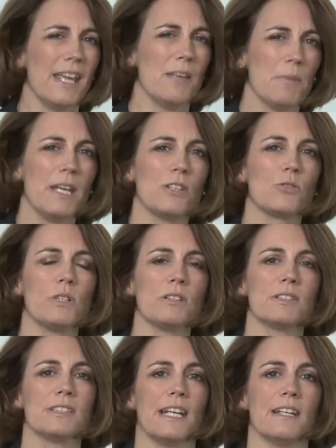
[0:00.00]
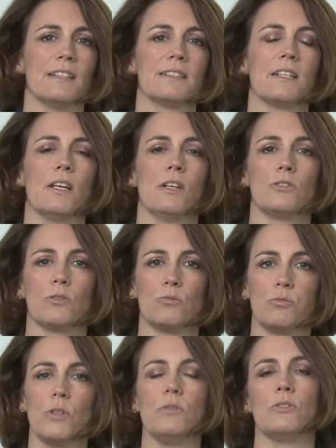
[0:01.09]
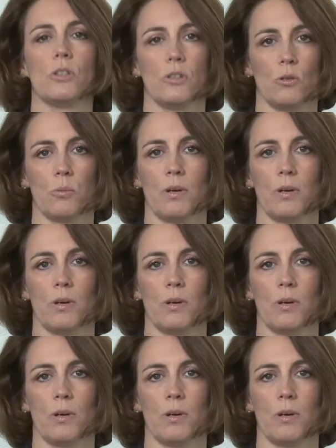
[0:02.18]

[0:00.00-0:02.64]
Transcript: it makes real sense to root your